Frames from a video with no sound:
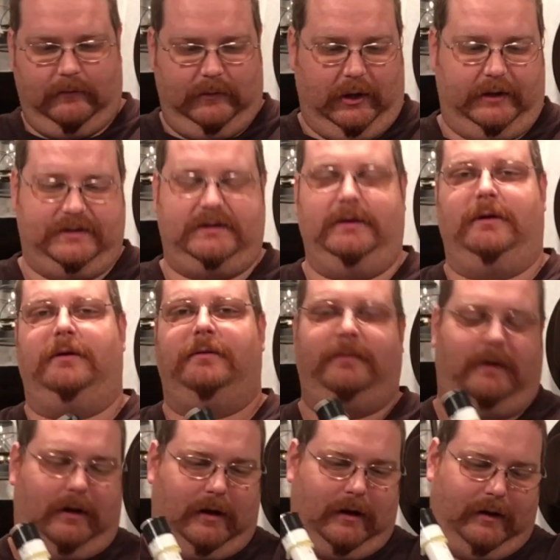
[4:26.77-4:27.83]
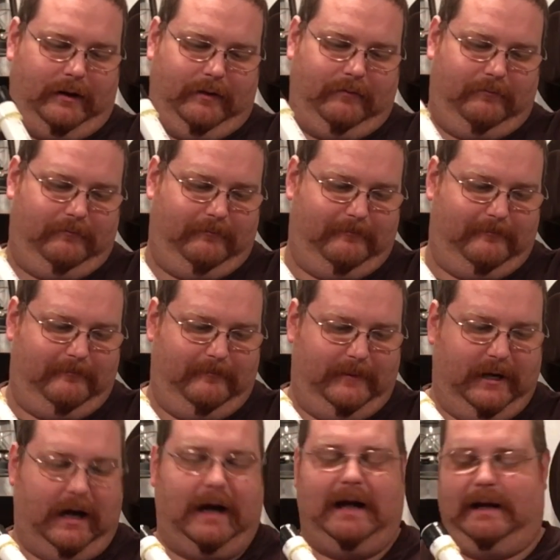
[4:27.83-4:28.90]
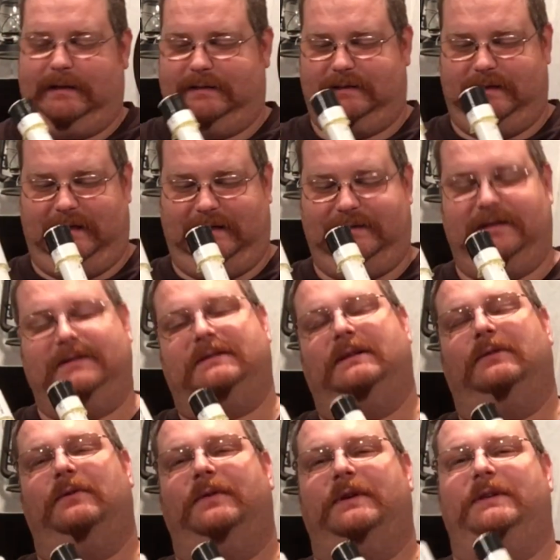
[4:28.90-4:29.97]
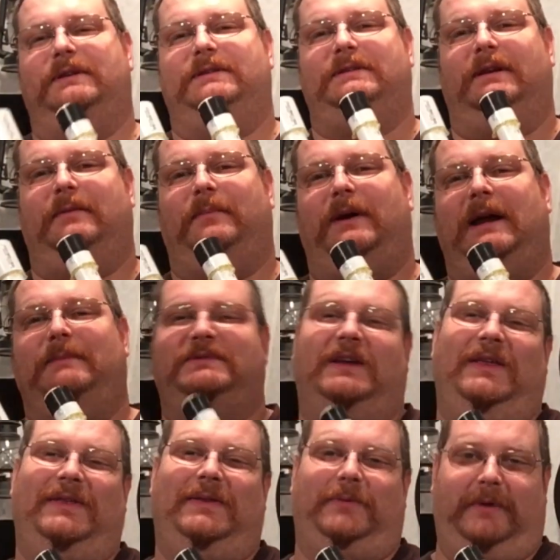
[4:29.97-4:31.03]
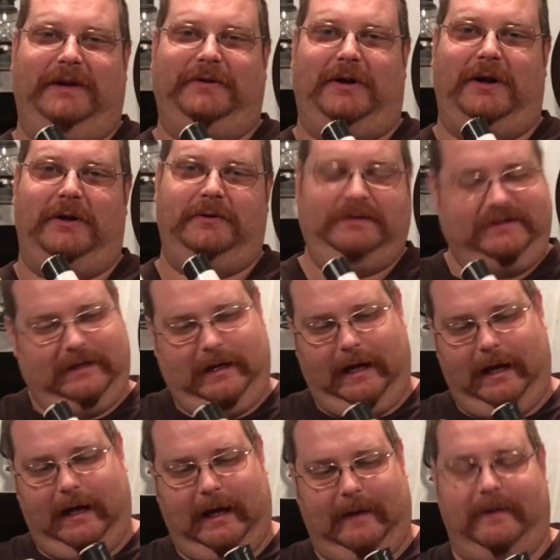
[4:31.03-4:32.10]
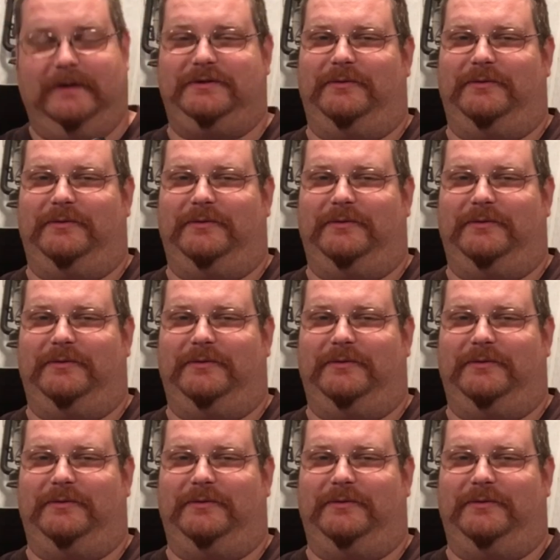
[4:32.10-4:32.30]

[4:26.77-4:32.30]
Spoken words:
Notice there are not existing within this set of pipes 3 drones. There's a